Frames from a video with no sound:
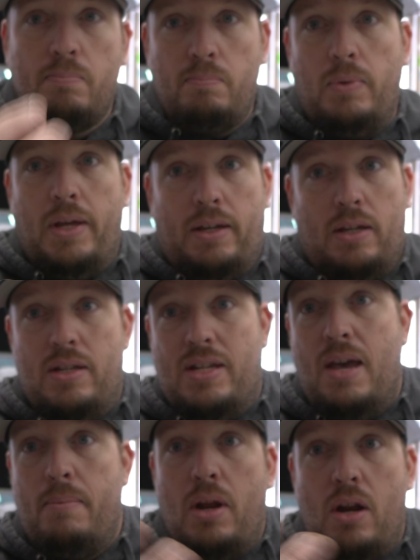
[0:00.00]
like
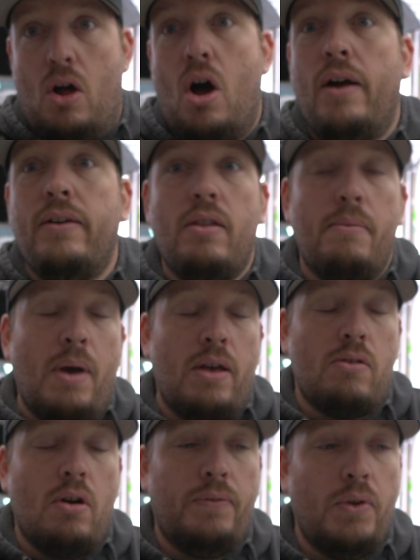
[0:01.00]
contaminated onto the
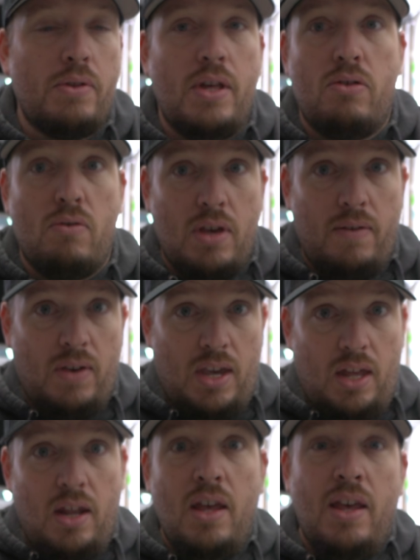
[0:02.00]
mass airflow sensor, giving
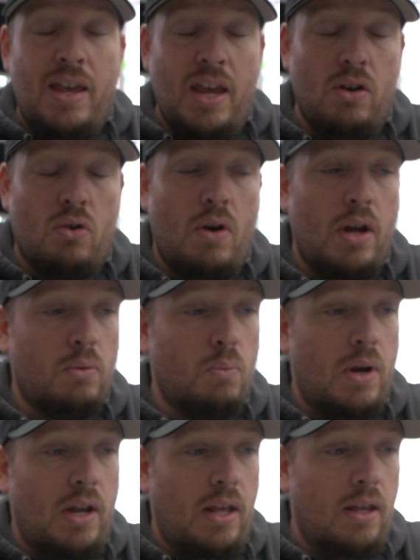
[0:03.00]
it incorrect
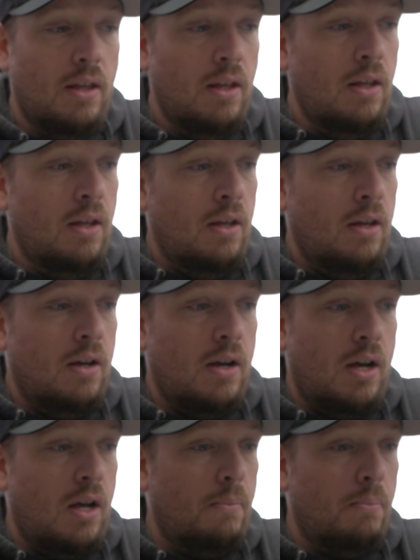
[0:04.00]
reading.
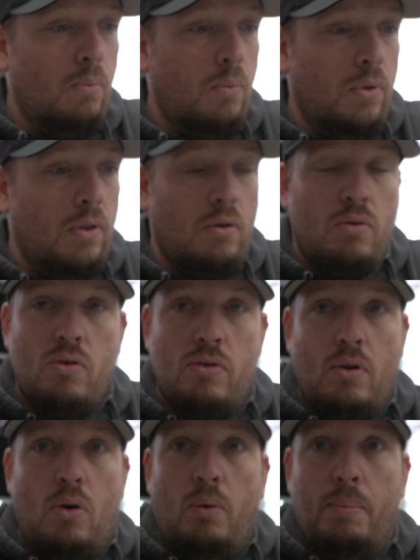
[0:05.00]
There's just
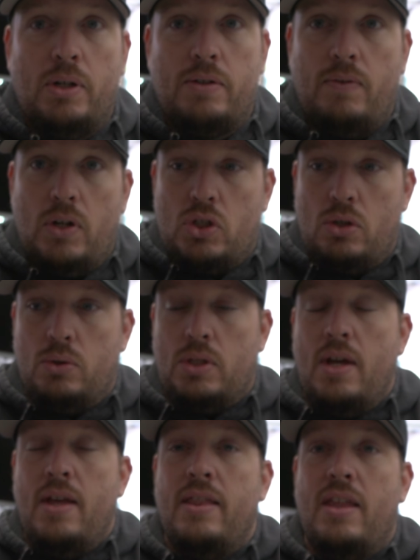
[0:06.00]
a whole bunch of issues
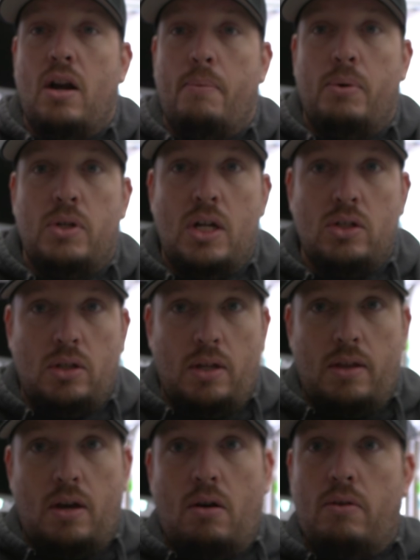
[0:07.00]
that are potentially
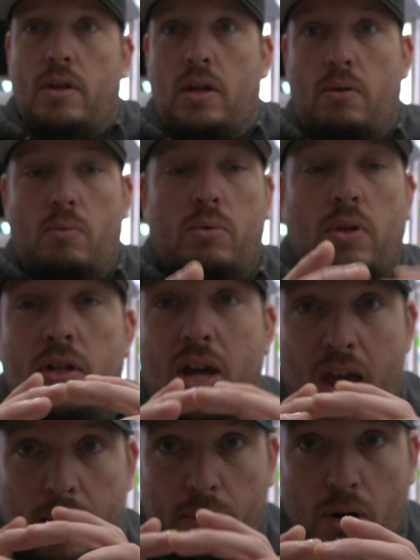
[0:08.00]
there. The
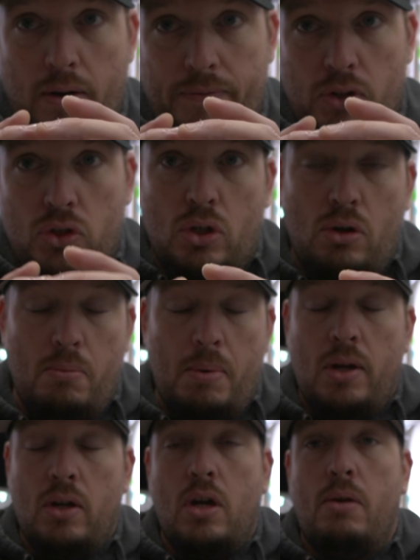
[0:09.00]
diameter of the tube
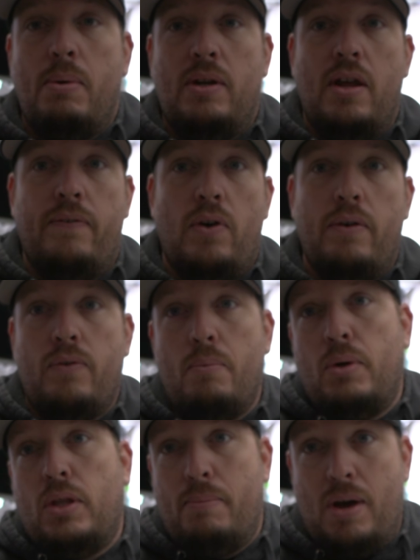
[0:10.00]
could be different from
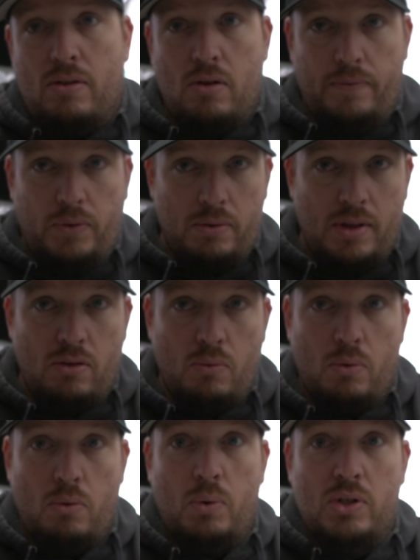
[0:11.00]
what the mass airflow sensor
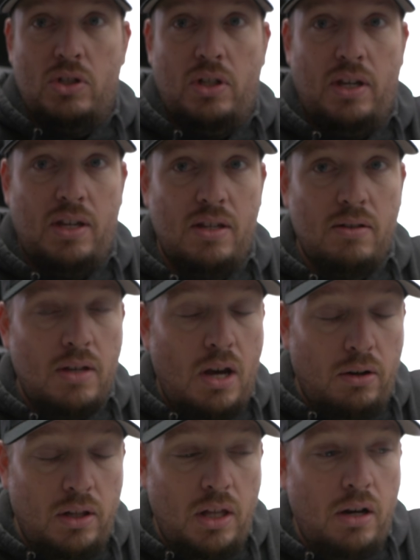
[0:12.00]
was originally
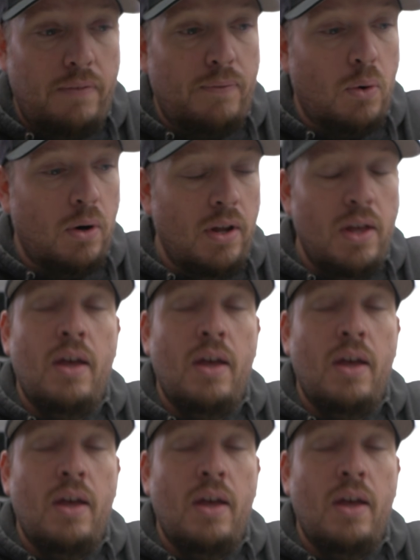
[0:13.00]
calculated for.